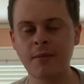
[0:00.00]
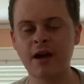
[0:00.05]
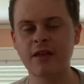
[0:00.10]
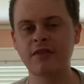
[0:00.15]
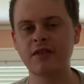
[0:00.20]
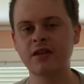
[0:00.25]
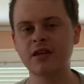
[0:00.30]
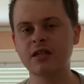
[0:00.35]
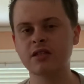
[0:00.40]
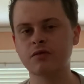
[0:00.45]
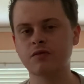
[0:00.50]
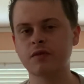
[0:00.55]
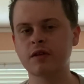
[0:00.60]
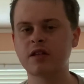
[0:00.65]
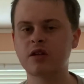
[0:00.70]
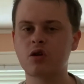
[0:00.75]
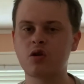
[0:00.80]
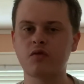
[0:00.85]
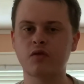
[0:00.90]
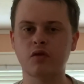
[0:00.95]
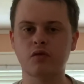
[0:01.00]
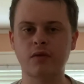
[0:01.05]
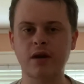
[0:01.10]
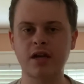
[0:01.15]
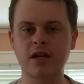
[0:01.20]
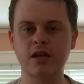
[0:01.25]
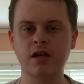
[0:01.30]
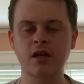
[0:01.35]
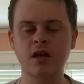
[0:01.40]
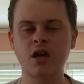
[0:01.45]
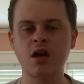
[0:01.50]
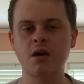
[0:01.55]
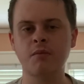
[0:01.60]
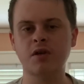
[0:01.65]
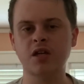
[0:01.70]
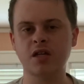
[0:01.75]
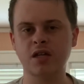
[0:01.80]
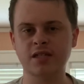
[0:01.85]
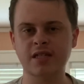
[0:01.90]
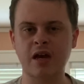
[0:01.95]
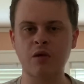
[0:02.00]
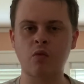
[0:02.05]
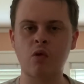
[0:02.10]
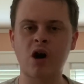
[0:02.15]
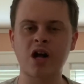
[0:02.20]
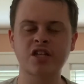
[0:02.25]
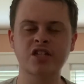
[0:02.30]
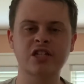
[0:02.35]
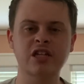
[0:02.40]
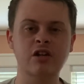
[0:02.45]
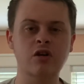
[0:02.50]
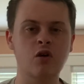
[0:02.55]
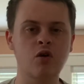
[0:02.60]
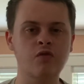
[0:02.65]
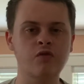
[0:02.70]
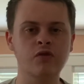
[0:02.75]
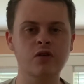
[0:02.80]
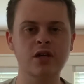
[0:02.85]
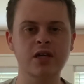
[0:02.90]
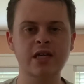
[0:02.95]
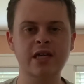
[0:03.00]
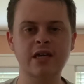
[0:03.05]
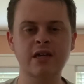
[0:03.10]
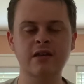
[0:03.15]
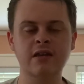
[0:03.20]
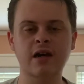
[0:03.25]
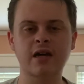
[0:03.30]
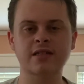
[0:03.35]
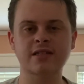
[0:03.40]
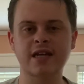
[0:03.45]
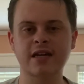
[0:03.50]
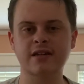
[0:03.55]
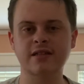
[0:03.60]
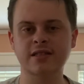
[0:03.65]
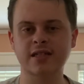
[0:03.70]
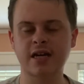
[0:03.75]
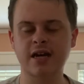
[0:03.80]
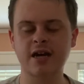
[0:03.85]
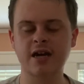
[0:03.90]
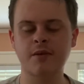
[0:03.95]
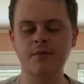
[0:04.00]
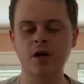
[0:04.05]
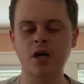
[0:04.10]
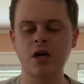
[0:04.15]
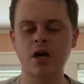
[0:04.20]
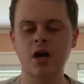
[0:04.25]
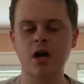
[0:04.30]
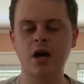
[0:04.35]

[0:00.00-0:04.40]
I think it's really overrated because I watched it over again a second time,